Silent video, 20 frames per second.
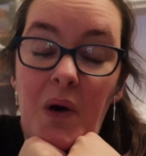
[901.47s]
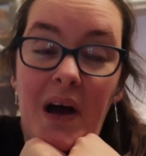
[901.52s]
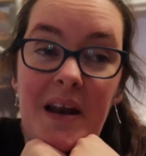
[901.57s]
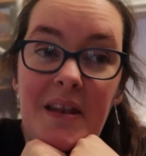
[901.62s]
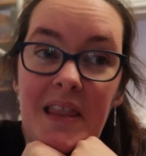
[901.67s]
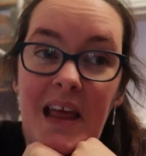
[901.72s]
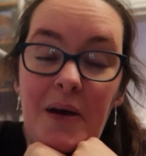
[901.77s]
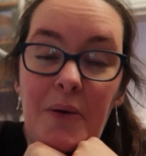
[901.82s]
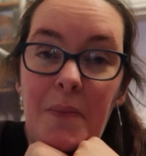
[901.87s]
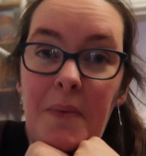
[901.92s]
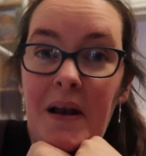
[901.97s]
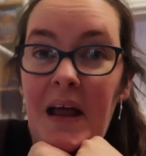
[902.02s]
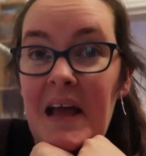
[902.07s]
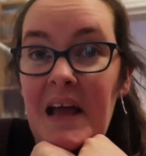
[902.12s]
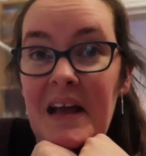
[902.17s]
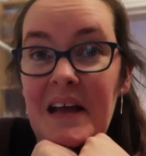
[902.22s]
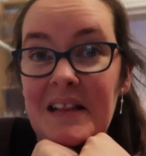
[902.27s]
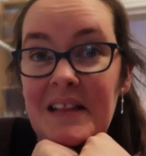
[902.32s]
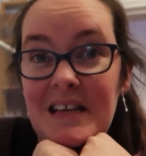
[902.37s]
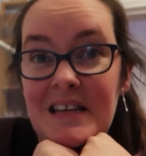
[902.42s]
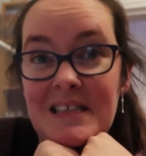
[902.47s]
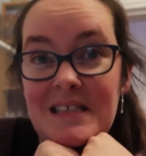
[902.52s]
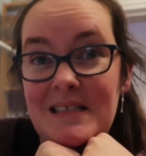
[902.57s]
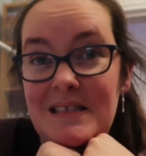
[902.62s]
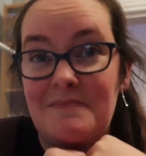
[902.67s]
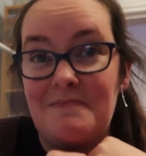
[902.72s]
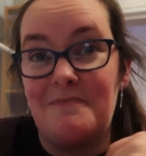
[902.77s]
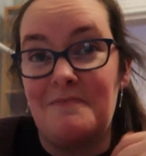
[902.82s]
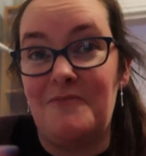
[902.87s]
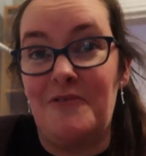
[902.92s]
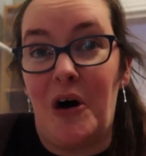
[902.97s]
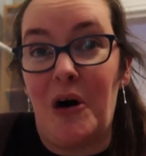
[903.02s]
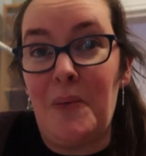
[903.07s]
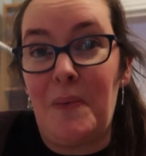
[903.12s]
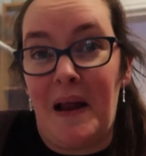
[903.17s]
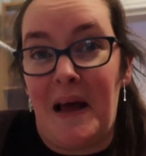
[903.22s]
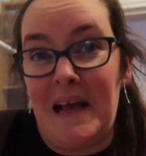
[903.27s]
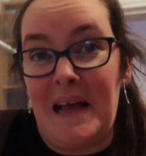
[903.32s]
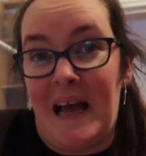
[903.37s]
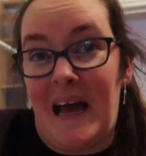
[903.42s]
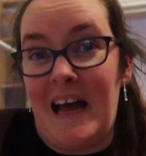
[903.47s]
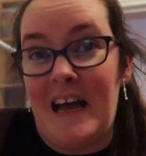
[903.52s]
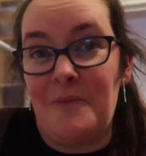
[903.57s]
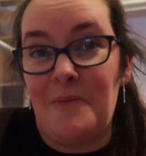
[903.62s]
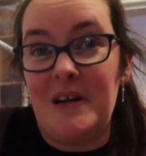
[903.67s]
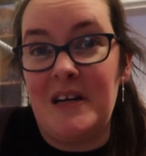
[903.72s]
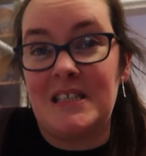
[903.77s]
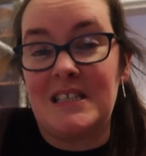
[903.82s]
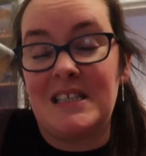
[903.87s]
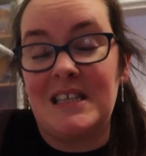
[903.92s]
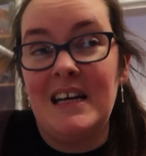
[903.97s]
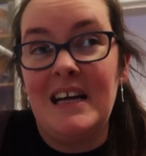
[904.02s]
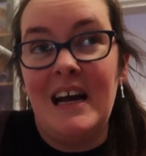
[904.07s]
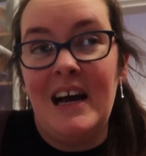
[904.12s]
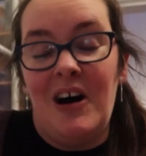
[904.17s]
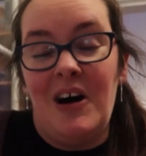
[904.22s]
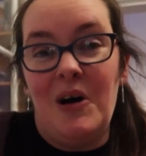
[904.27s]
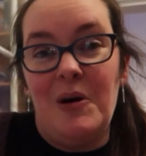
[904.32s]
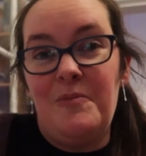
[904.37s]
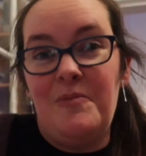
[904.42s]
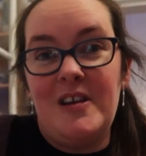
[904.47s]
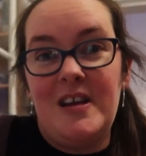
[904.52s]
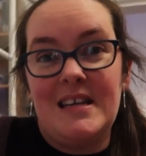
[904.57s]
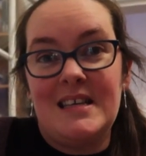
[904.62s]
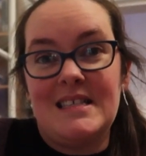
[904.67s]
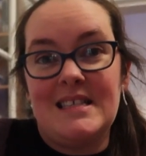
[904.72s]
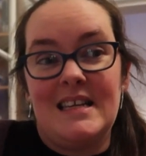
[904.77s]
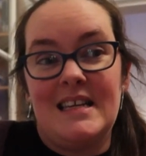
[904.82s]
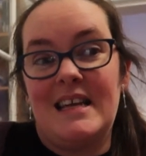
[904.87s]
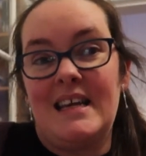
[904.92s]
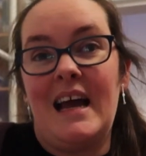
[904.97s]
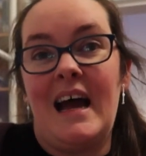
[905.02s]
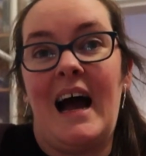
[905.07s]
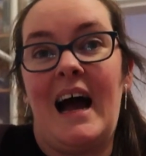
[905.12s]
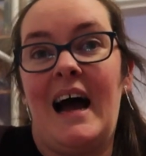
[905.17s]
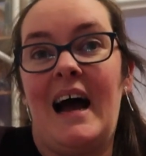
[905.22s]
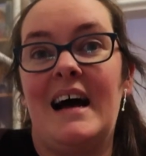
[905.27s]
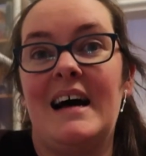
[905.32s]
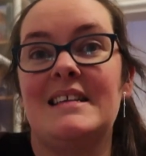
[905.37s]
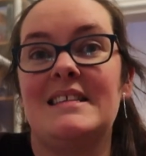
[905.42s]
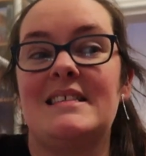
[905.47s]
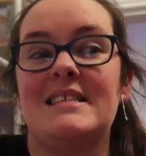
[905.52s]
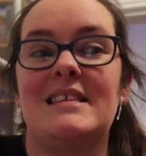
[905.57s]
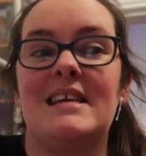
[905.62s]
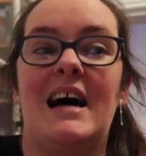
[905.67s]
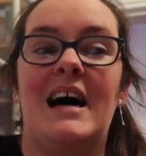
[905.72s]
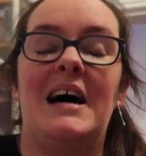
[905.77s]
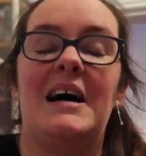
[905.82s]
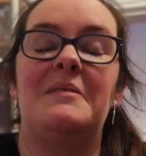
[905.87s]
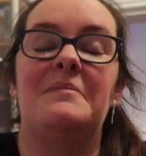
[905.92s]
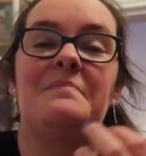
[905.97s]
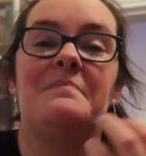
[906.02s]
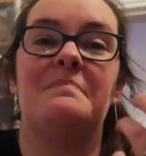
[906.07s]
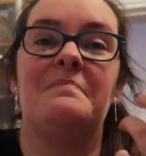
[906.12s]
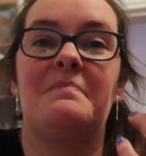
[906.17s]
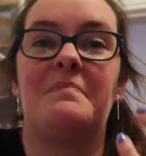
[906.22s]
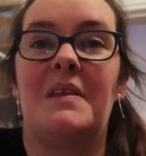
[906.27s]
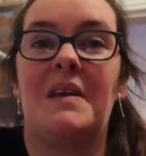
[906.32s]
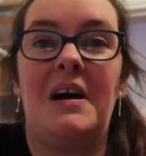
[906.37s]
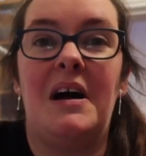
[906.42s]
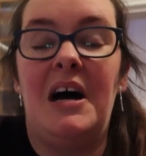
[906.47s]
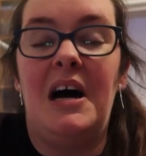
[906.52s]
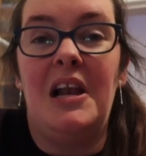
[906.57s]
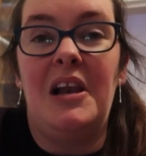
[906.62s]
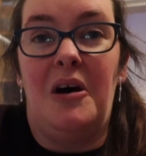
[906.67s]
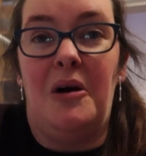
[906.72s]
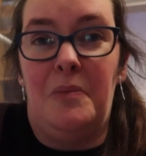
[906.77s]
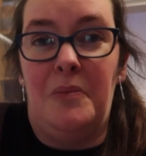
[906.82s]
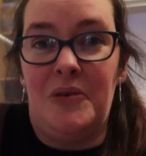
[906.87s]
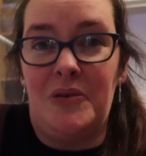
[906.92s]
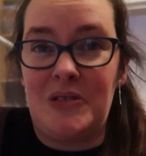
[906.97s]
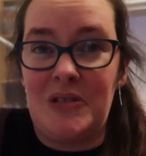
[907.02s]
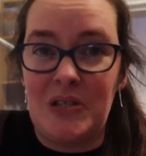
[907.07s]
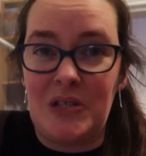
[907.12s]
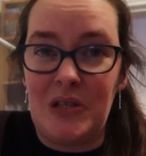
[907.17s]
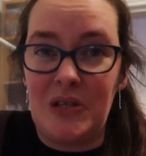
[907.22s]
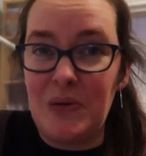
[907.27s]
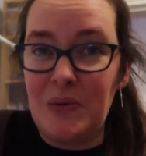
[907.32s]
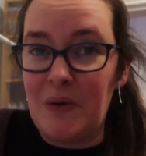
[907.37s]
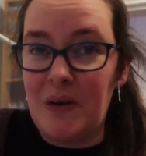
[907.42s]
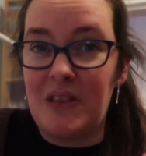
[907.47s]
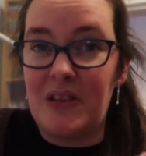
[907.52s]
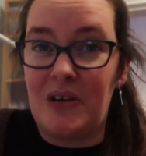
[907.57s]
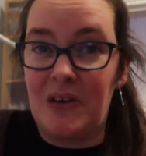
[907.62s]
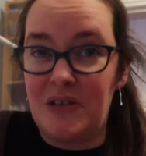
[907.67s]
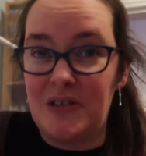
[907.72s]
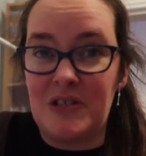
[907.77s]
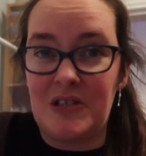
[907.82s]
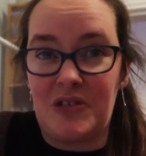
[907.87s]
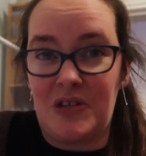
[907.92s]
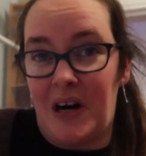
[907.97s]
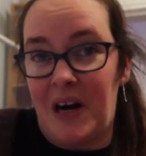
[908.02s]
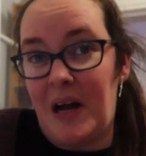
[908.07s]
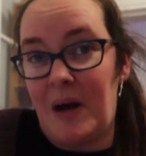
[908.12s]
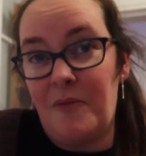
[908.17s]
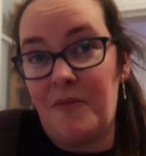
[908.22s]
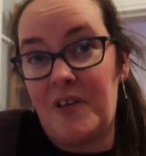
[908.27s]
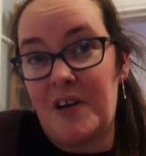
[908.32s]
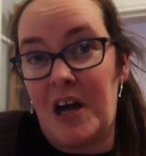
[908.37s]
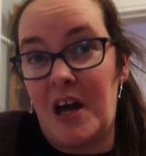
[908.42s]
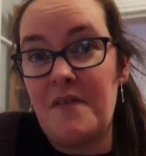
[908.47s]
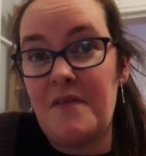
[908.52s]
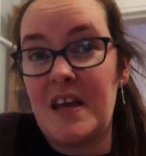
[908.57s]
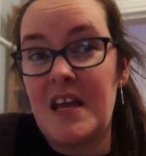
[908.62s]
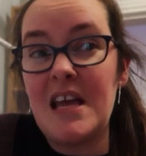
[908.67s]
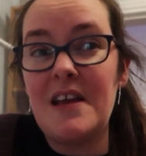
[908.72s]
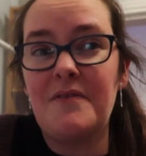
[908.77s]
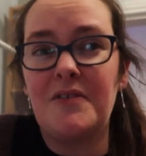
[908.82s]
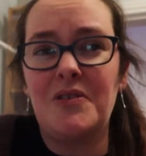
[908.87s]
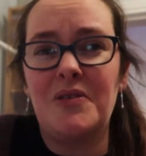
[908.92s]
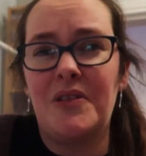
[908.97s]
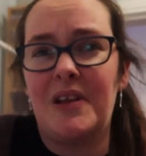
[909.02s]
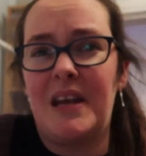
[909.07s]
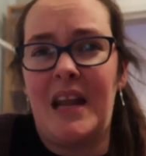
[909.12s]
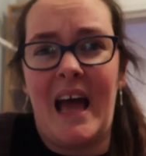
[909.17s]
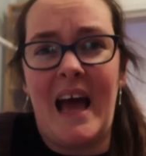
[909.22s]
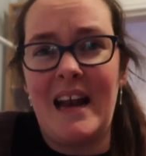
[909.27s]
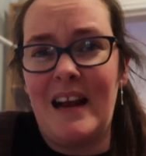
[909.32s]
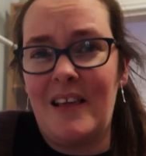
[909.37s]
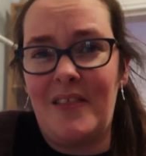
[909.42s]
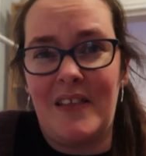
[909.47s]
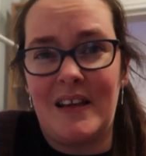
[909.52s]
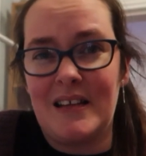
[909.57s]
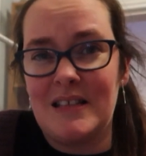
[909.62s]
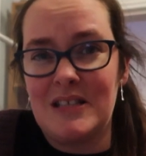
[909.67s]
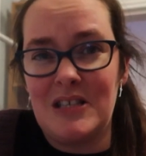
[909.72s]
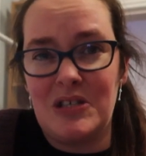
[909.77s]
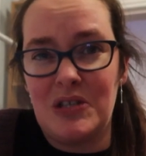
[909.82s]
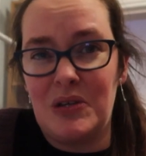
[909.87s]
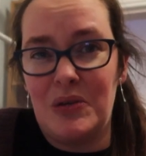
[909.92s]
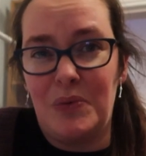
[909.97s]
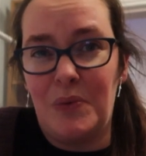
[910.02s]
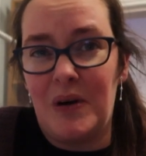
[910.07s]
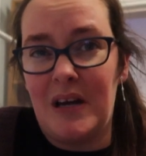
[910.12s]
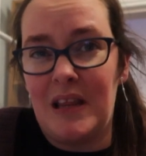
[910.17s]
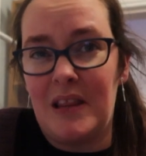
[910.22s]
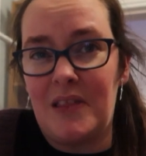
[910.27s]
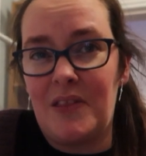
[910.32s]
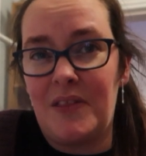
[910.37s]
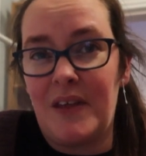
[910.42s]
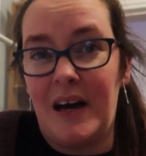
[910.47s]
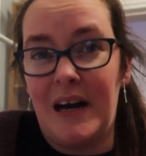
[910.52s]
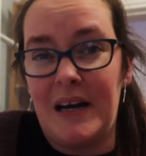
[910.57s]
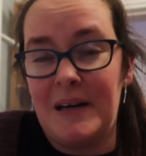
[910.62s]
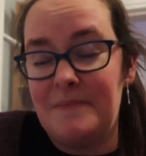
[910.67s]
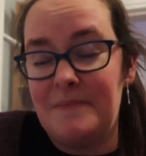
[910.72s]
when they were playing this roleplay game, which obviously has a lot more to do with good triumphing over evil than anything to do with